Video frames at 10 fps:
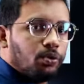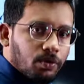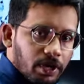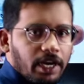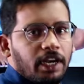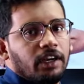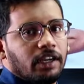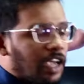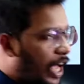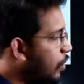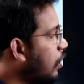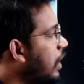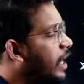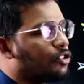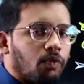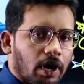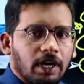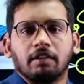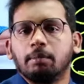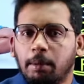to read, calculate, so
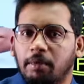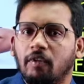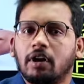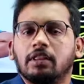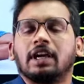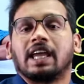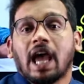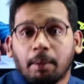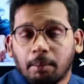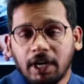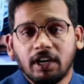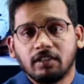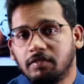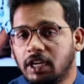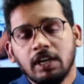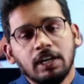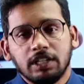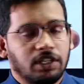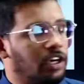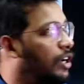whatever may be, what are the capabilities of the
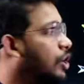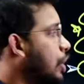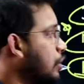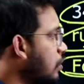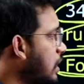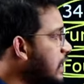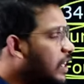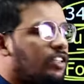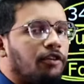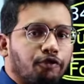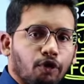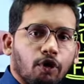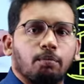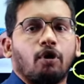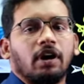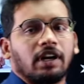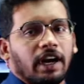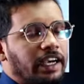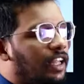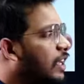children. So these are the four broad
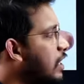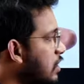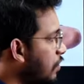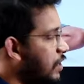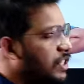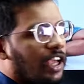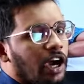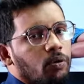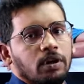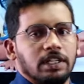criteria which they have